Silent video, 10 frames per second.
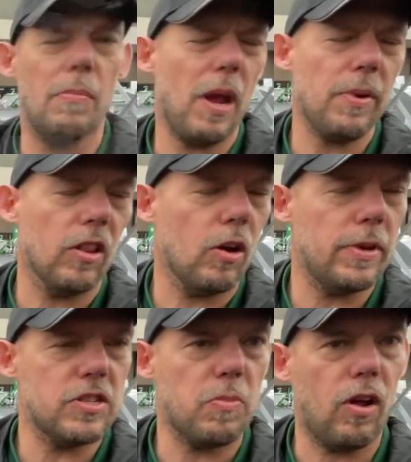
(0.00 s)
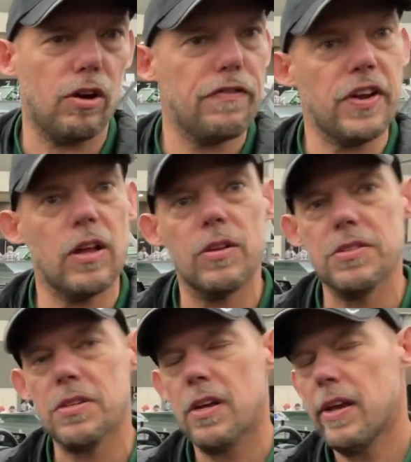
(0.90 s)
maybe a little bit smaller fields.